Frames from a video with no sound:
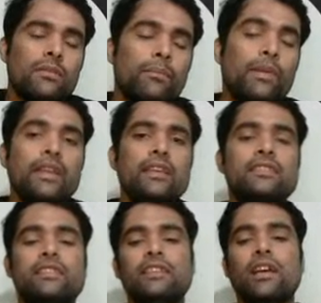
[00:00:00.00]
Please
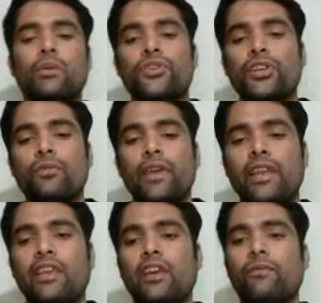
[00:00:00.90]
see the question
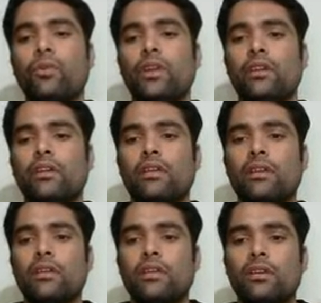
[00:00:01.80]
very carefully.
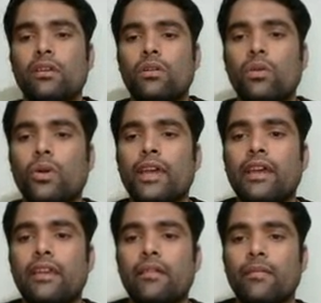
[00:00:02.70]

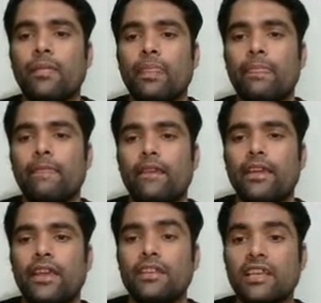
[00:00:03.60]
Okay?
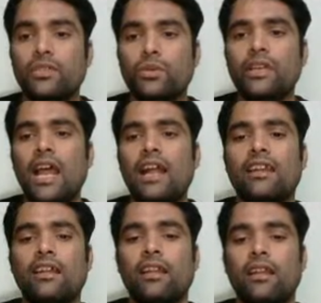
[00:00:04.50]
It's a
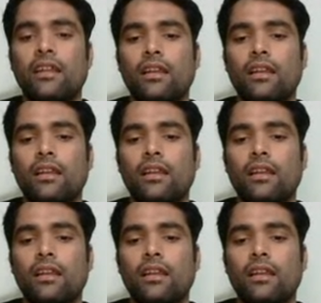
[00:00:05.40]
unilateral.